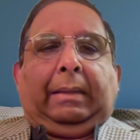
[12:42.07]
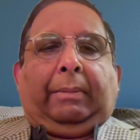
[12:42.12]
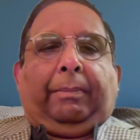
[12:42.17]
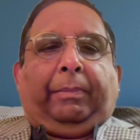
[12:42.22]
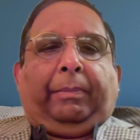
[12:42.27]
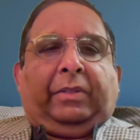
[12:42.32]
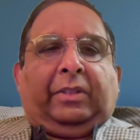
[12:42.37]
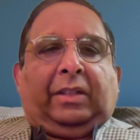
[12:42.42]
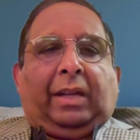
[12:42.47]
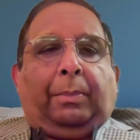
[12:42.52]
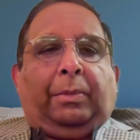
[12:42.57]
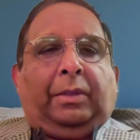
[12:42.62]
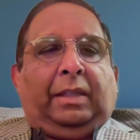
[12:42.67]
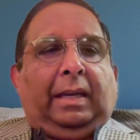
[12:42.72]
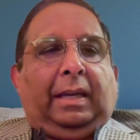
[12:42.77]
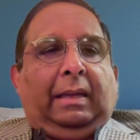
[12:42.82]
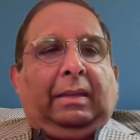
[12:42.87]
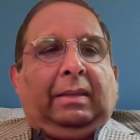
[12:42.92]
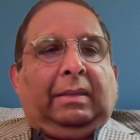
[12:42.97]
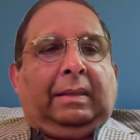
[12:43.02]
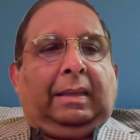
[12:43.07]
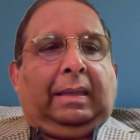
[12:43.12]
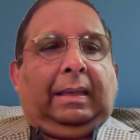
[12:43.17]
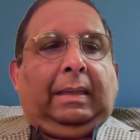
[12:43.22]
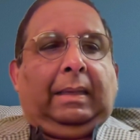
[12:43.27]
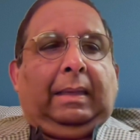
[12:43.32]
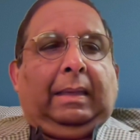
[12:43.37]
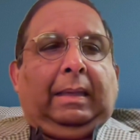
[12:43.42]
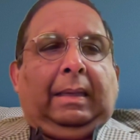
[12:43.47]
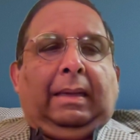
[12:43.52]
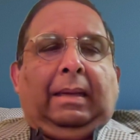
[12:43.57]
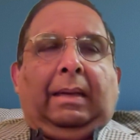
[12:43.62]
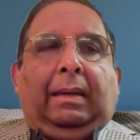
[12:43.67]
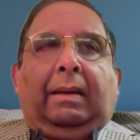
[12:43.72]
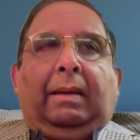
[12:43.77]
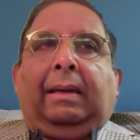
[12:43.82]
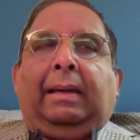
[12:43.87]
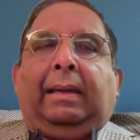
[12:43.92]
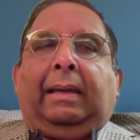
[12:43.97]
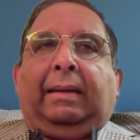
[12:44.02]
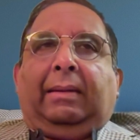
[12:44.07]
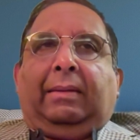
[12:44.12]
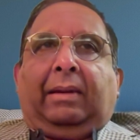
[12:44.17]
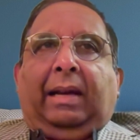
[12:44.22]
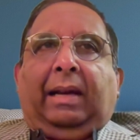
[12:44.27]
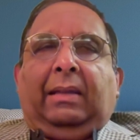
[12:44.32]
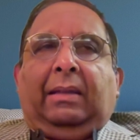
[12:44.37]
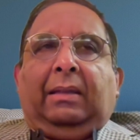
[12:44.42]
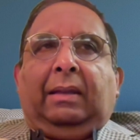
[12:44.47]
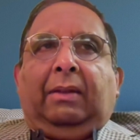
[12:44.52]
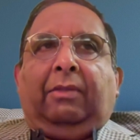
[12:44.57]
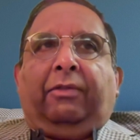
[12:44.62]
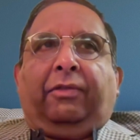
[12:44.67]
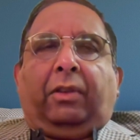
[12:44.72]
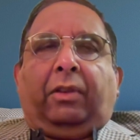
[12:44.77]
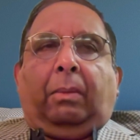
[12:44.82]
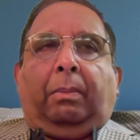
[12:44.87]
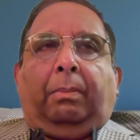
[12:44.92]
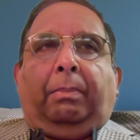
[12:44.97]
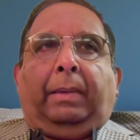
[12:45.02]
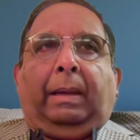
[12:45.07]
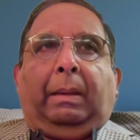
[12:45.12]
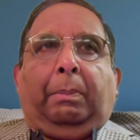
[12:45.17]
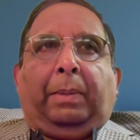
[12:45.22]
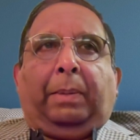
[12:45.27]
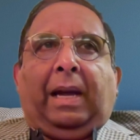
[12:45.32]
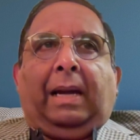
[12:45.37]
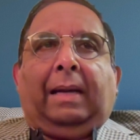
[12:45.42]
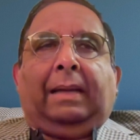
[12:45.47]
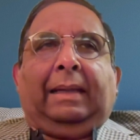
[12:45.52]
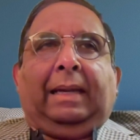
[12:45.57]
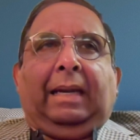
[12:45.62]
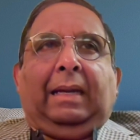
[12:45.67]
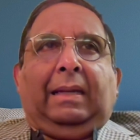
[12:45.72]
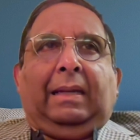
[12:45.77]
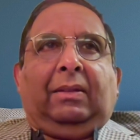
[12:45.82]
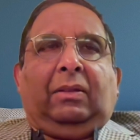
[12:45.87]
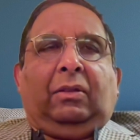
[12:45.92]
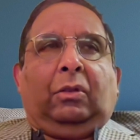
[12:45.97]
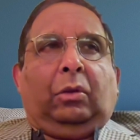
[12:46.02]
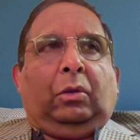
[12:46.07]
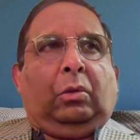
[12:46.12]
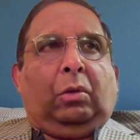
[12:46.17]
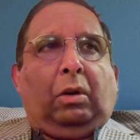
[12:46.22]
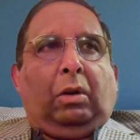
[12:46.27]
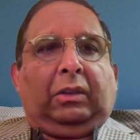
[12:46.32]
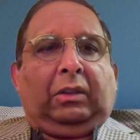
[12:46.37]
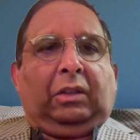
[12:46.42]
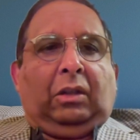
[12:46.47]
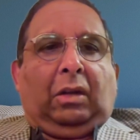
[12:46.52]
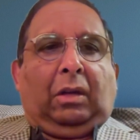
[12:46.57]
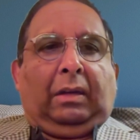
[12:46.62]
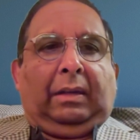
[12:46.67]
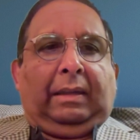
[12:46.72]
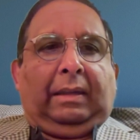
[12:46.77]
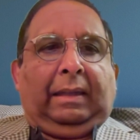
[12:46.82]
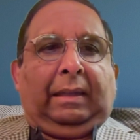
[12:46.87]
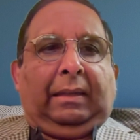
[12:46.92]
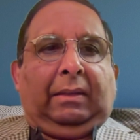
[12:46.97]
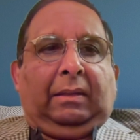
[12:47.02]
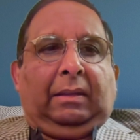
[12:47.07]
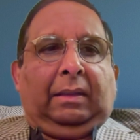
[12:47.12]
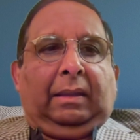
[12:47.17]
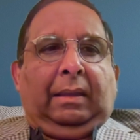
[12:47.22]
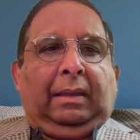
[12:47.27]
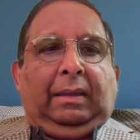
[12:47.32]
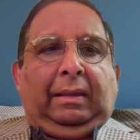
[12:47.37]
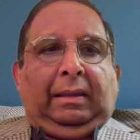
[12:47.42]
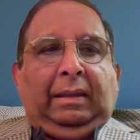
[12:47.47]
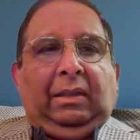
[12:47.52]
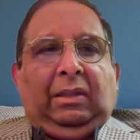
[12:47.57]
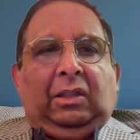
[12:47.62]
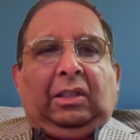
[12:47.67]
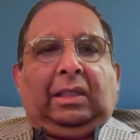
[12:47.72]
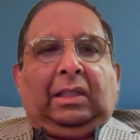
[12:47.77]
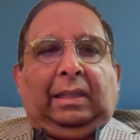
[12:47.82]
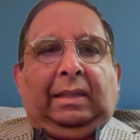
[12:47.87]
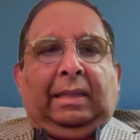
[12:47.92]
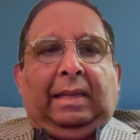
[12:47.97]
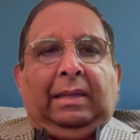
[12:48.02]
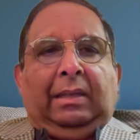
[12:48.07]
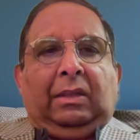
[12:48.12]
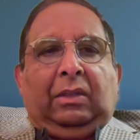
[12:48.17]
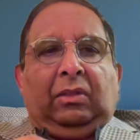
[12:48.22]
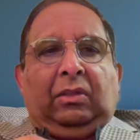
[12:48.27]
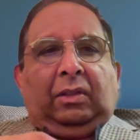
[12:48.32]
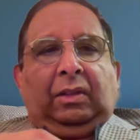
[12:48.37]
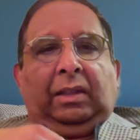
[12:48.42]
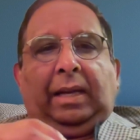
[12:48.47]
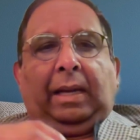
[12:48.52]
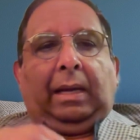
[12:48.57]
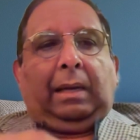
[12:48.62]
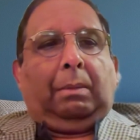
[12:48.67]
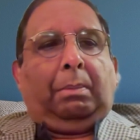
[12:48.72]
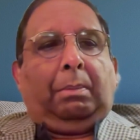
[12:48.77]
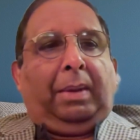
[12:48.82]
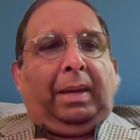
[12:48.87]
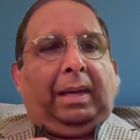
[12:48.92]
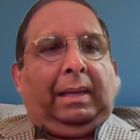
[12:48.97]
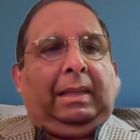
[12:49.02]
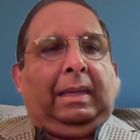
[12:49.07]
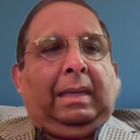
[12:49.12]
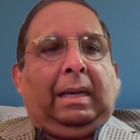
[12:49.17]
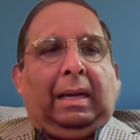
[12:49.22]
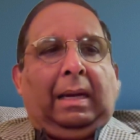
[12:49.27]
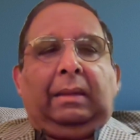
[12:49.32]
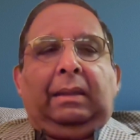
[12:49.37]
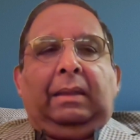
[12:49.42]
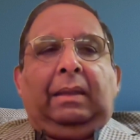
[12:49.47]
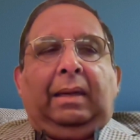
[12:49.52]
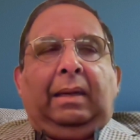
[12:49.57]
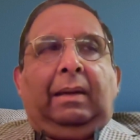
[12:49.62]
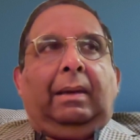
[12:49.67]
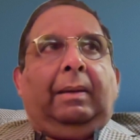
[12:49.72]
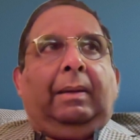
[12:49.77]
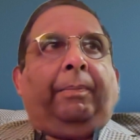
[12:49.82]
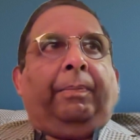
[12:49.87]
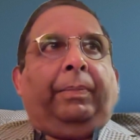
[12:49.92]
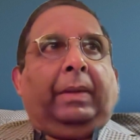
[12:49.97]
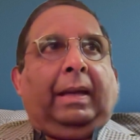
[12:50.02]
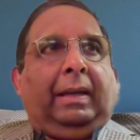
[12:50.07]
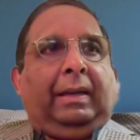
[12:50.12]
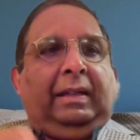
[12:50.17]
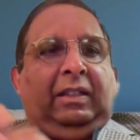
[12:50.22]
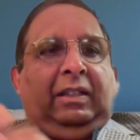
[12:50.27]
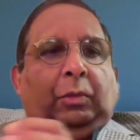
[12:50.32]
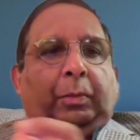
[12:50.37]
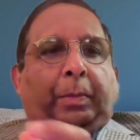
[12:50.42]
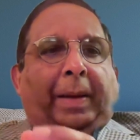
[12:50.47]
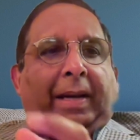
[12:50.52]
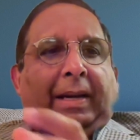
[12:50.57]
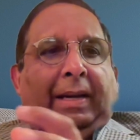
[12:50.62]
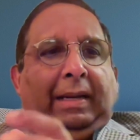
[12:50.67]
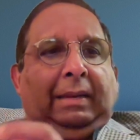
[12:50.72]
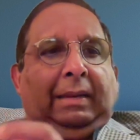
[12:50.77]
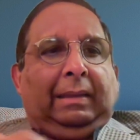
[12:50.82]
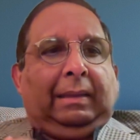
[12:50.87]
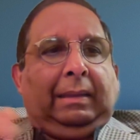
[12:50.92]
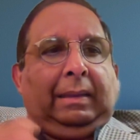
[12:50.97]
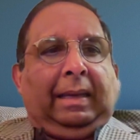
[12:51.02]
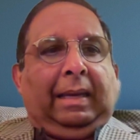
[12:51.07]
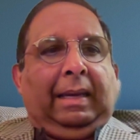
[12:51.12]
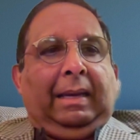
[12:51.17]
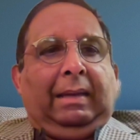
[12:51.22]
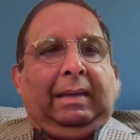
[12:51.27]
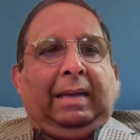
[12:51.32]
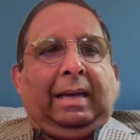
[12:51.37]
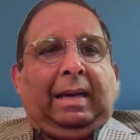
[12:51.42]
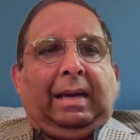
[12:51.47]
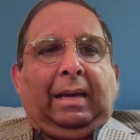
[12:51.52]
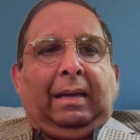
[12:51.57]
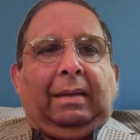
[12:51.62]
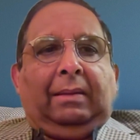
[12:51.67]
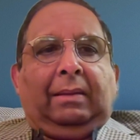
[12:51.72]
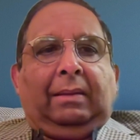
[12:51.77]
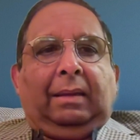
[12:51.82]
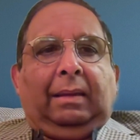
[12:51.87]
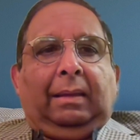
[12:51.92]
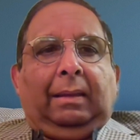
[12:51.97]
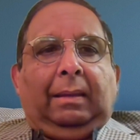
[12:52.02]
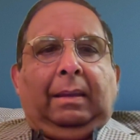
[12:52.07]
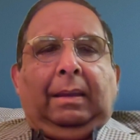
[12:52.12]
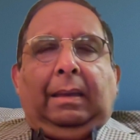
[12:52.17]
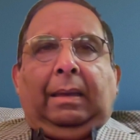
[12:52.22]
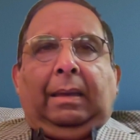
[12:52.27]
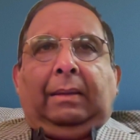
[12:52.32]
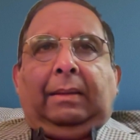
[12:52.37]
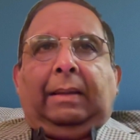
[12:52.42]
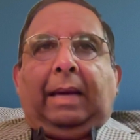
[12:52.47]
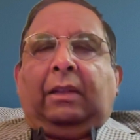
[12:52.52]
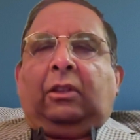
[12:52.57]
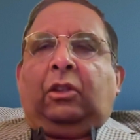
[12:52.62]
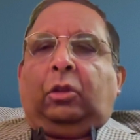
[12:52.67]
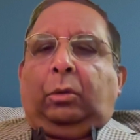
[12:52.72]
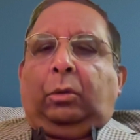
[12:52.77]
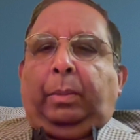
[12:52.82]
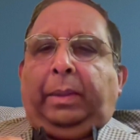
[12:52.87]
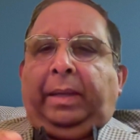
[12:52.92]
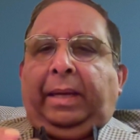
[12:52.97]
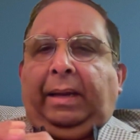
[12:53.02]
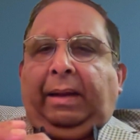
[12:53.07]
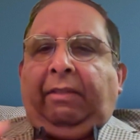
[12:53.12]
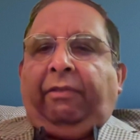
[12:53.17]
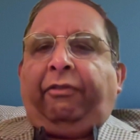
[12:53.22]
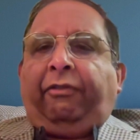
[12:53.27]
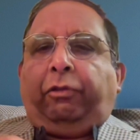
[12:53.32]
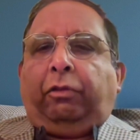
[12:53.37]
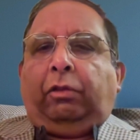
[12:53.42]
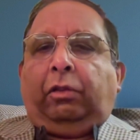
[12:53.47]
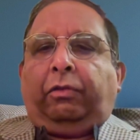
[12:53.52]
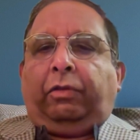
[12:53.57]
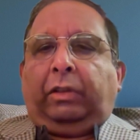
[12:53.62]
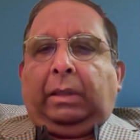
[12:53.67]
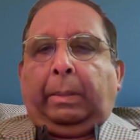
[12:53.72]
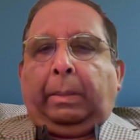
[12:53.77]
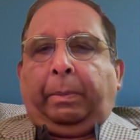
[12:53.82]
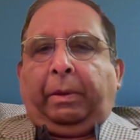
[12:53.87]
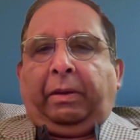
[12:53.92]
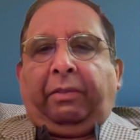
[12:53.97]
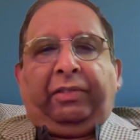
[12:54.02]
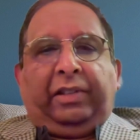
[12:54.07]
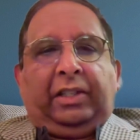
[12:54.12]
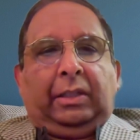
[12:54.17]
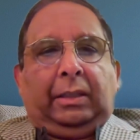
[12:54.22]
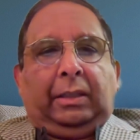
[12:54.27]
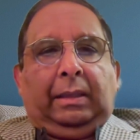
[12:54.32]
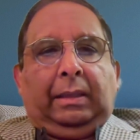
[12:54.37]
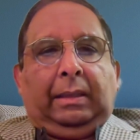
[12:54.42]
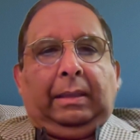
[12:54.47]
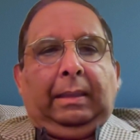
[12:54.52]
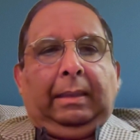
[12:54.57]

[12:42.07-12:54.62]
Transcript: subjects, ranging from implant dentistry to orthodontics, digital dentistry, and many other disparate areas that should be helpful for the professional